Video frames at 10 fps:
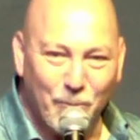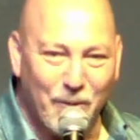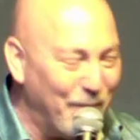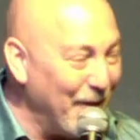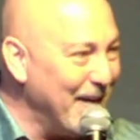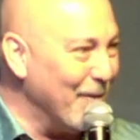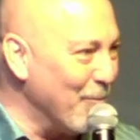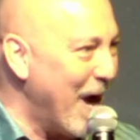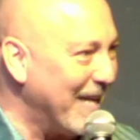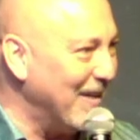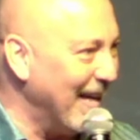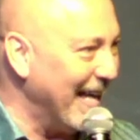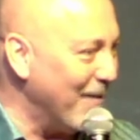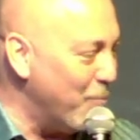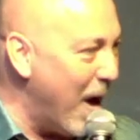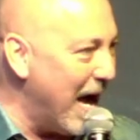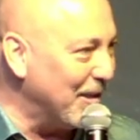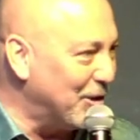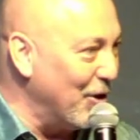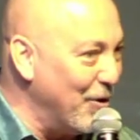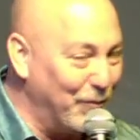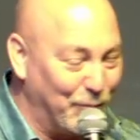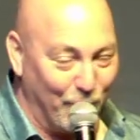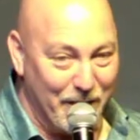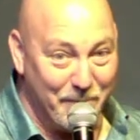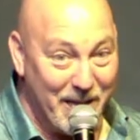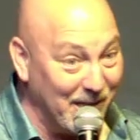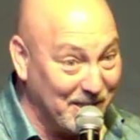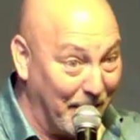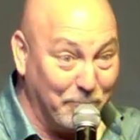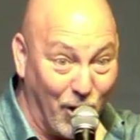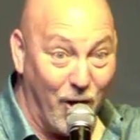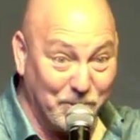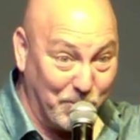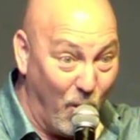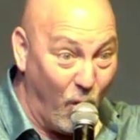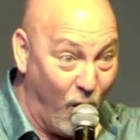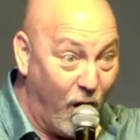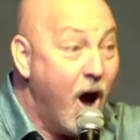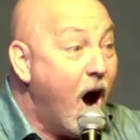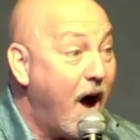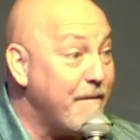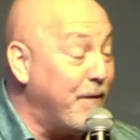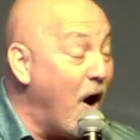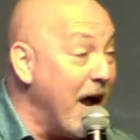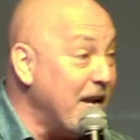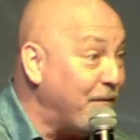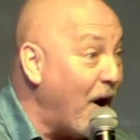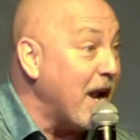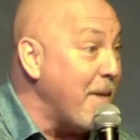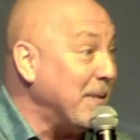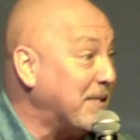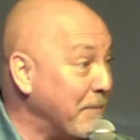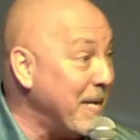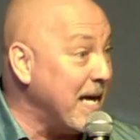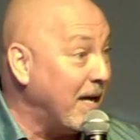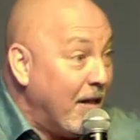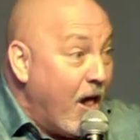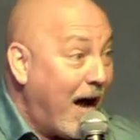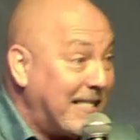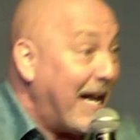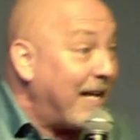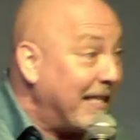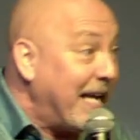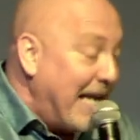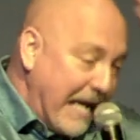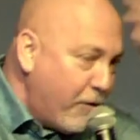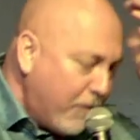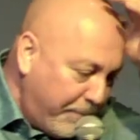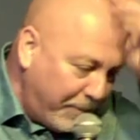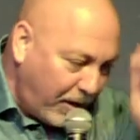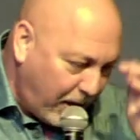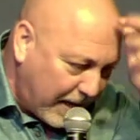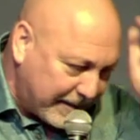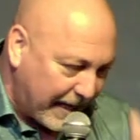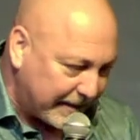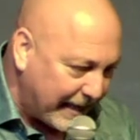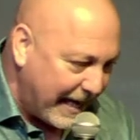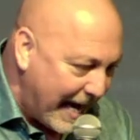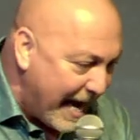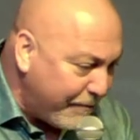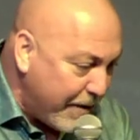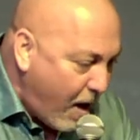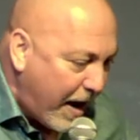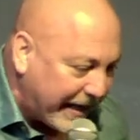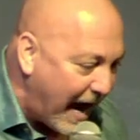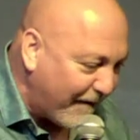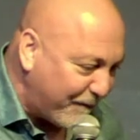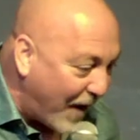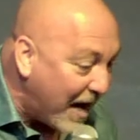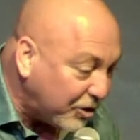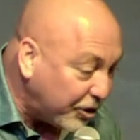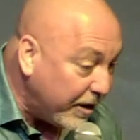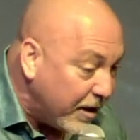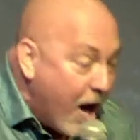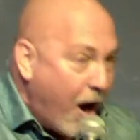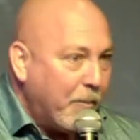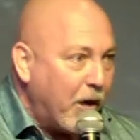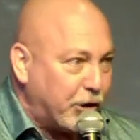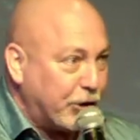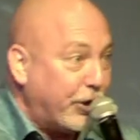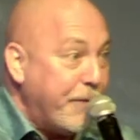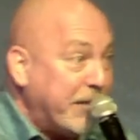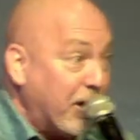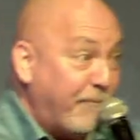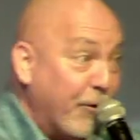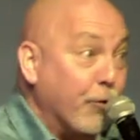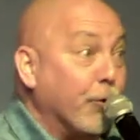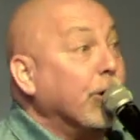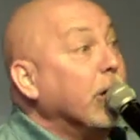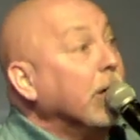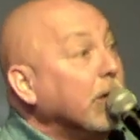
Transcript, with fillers: We feed it regularly one, two, three meals, sometimes more. I find if I don't miss a meal, I start to get irritable, I start to get angry, I can't function. I'm like, just give me some food.